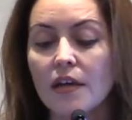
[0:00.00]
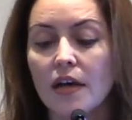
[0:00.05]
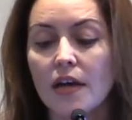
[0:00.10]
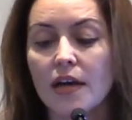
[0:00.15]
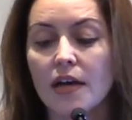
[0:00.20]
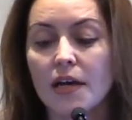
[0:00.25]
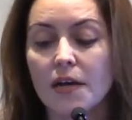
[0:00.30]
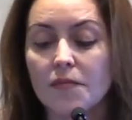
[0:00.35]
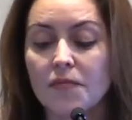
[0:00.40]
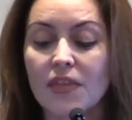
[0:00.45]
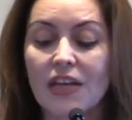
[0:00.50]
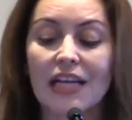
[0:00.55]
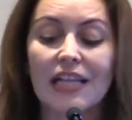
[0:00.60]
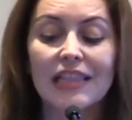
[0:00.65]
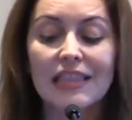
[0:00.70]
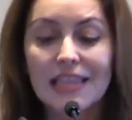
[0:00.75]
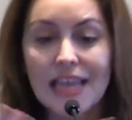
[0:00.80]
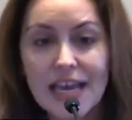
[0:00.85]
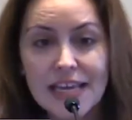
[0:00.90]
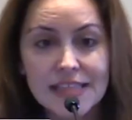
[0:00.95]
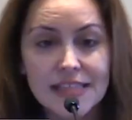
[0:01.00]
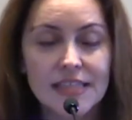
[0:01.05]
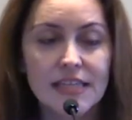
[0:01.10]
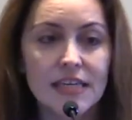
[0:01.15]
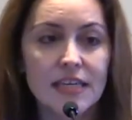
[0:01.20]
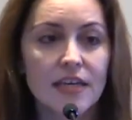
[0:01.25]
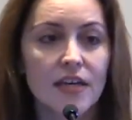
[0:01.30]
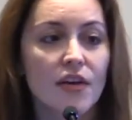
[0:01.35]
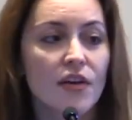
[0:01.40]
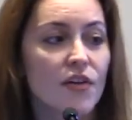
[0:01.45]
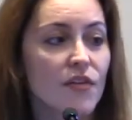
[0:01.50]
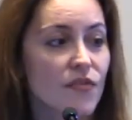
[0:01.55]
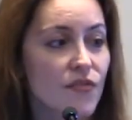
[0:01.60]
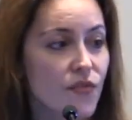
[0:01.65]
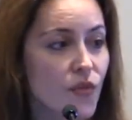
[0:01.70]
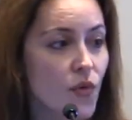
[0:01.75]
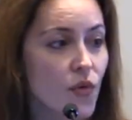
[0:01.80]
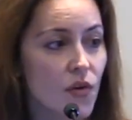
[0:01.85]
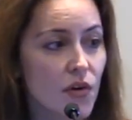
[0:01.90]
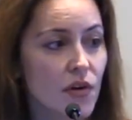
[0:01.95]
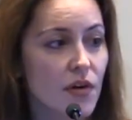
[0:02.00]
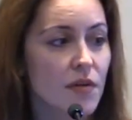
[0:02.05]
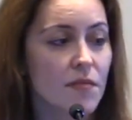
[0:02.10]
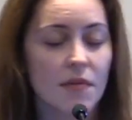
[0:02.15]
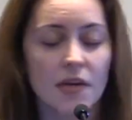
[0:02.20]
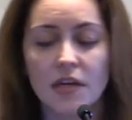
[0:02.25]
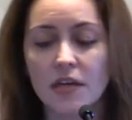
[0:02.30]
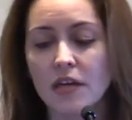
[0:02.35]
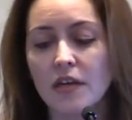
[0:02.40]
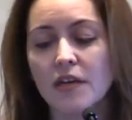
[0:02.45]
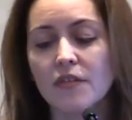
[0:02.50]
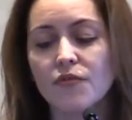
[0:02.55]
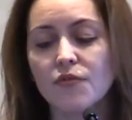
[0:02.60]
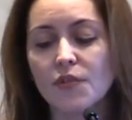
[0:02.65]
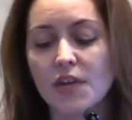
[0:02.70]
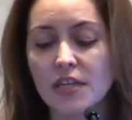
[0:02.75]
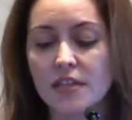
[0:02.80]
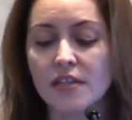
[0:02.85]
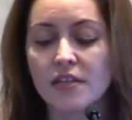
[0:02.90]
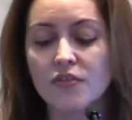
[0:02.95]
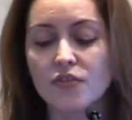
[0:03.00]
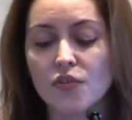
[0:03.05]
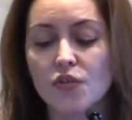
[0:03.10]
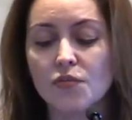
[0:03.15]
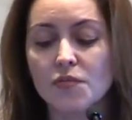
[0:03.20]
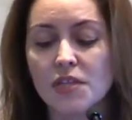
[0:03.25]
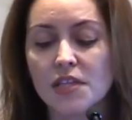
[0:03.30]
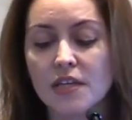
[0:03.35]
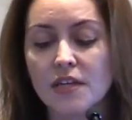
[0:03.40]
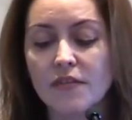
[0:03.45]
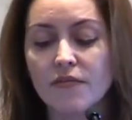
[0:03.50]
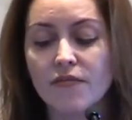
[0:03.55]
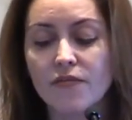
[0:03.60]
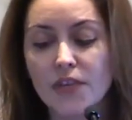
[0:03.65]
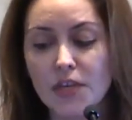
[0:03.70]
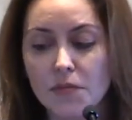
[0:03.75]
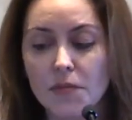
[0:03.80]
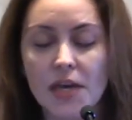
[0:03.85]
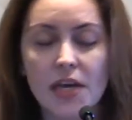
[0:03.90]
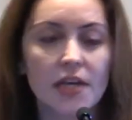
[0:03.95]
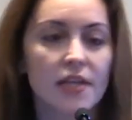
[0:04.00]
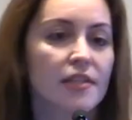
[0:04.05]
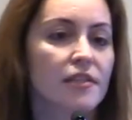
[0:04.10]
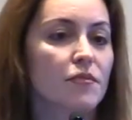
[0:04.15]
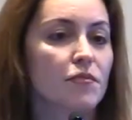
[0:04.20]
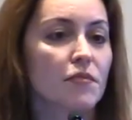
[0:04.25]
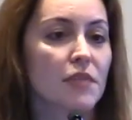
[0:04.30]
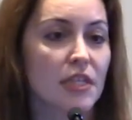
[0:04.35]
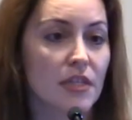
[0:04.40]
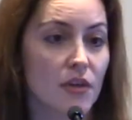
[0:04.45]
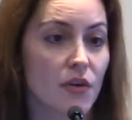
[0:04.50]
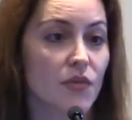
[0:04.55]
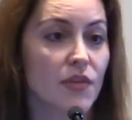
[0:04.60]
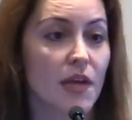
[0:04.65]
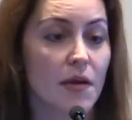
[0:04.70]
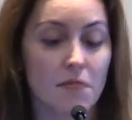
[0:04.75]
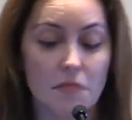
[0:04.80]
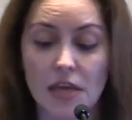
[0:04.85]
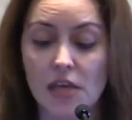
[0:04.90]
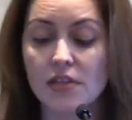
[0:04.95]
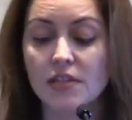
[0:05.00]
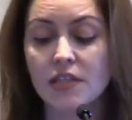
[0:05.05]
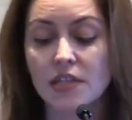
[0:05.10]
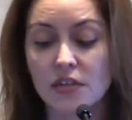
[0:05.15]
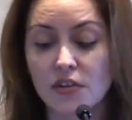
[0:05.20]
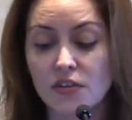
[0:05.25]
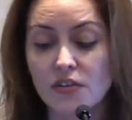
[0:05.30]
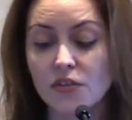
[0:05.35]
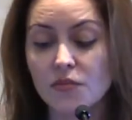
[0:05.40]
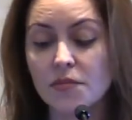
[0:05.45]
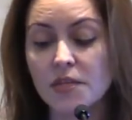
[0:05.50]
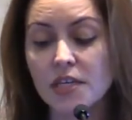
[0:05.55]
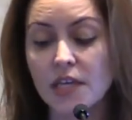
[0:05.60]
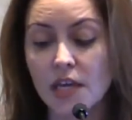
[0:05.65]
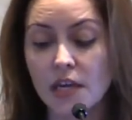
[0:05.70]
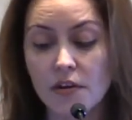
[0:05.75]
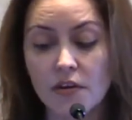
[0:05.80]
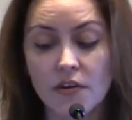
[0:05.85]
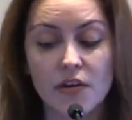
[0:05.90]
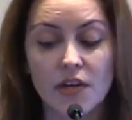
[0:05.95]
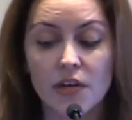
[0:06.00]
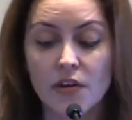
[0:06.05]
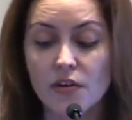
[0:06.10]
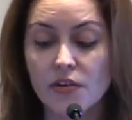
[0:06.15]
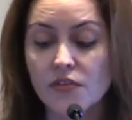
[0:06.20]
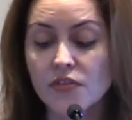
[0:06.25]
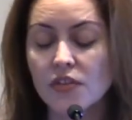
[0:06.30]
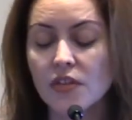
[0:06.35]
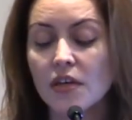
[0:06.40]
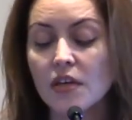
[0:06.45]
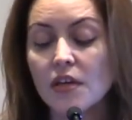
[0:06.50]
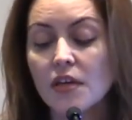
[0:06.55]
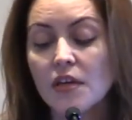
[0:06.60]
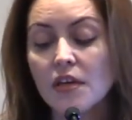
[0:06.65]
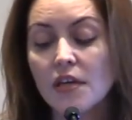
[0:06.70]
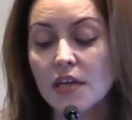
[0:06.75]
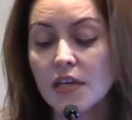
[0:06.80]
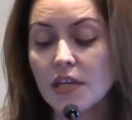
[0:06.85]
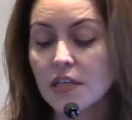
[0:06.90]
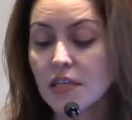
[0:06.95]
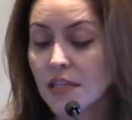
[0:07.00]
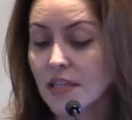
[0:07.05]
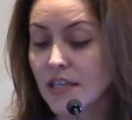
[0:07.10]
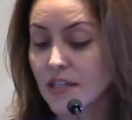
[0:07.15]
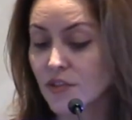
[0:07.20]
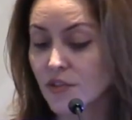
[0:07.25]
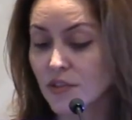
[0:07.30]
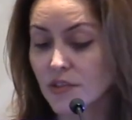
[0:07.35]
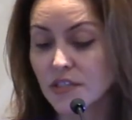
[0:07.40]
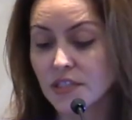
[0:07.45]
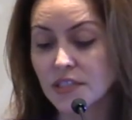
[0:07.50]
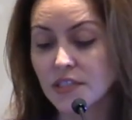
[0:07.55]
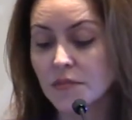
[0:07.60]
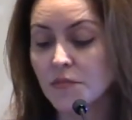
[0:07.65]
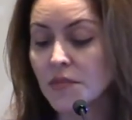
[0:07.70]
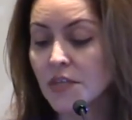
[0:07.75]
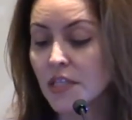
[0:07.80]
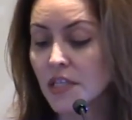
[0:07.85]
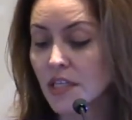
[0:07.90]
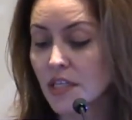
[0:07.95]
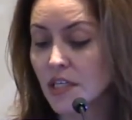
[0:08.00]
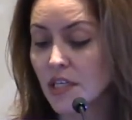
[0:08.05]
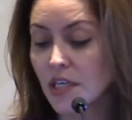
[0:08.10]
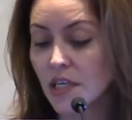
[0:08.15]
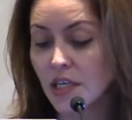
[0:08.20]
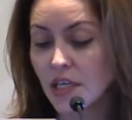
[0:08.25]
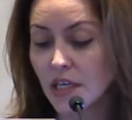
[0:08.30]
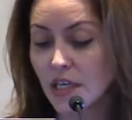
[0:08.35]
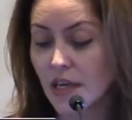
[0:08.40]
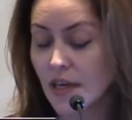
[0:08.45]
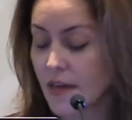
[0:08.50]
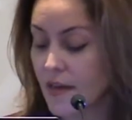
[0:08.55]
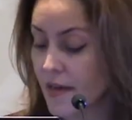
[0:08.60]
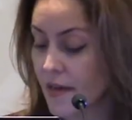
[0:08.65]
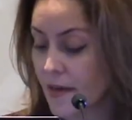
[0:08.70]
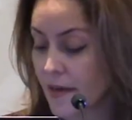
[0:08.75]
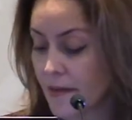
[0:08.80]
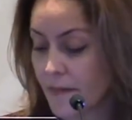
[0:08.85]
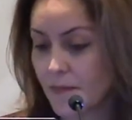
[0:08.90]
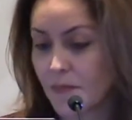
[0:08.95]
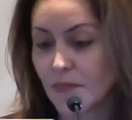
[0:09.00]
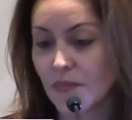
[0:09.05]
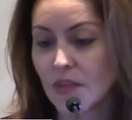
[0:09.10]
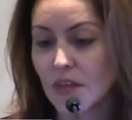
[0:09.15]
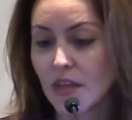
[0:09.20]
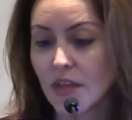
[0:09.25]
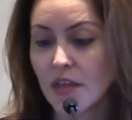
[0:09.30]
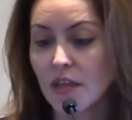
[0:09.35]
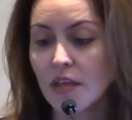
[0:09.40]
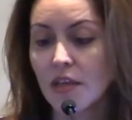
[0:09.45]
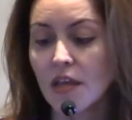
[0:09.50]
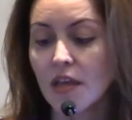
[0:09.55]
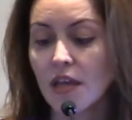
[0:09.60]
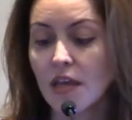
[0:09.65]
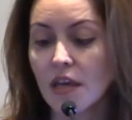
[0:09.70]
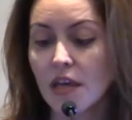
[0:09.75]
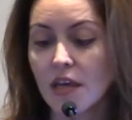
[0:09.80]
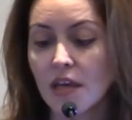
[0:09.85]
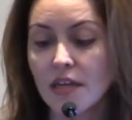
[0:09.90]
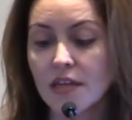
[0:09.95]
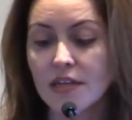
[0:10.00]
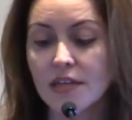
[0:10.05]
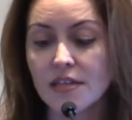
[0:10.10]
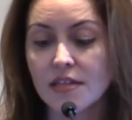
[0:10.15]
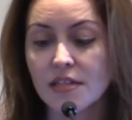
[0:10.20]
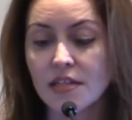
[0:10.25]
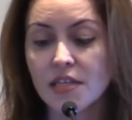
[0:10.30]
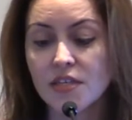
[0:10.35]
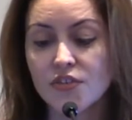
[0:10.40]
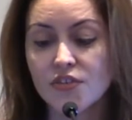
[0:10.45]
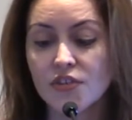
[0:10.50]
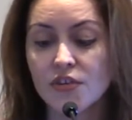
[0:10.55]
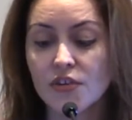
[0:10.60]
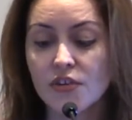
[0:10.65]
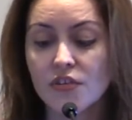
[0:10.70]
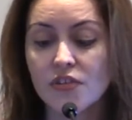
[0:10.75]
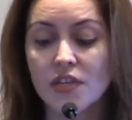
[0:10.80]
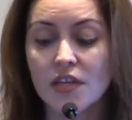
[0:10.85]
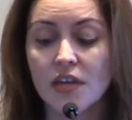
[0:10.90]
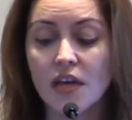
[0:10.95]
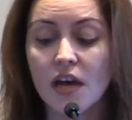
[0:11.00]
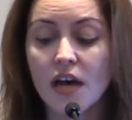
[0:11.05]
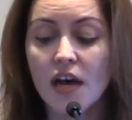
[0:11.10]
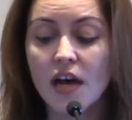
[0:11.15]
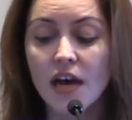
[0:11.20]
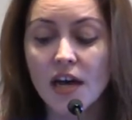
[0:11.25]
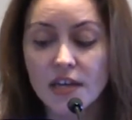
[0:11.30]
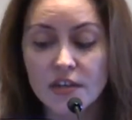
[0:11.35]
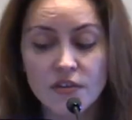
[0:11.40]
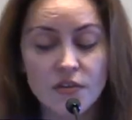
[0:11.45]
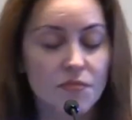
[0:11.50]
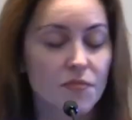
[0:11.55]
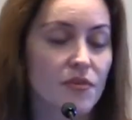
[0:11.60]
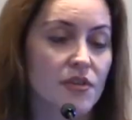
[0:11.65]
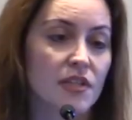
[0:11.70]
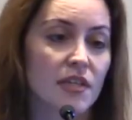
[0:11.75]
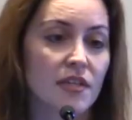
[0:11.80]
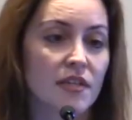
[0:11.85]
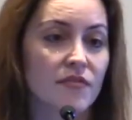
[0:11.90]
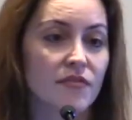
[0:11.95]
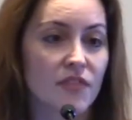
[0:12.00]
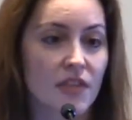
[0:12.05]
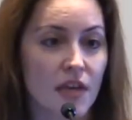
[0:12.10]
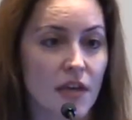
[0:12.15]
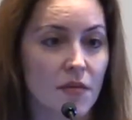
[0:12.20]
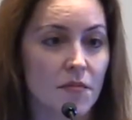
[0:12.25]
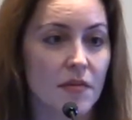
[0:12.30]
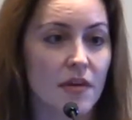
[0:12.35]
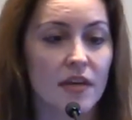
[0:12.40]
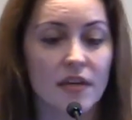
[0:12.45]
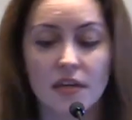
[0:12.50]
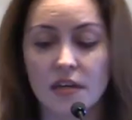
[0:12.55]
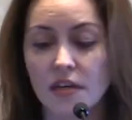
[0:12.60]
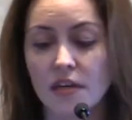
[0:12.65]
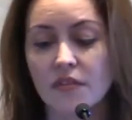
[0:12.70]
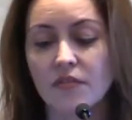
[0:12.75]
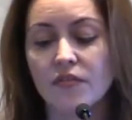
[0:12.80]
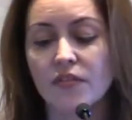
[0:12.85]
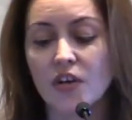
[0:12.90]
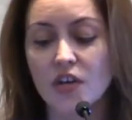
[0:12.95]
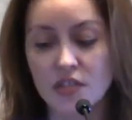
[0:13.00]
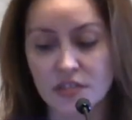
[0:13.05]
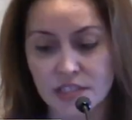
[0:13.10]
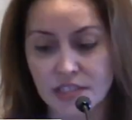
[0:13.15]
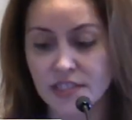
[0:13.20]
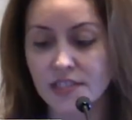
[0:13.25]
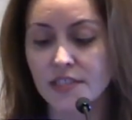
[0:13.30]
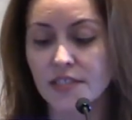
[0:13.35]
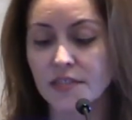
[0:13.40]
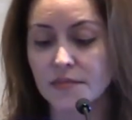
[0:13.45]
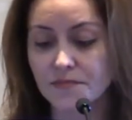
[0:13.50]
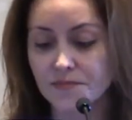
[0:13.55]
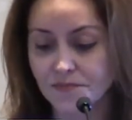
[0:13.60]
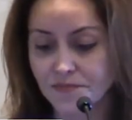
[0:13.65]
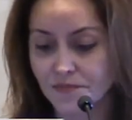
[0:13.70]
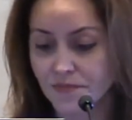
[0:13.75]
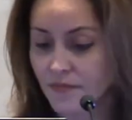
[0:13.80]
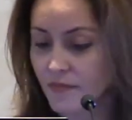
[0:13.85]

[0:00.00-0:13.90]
The classic form of Rett syndrome is in females. We know that males can also be carriers, intellectual disability, and seizures, and 100% of them have autism.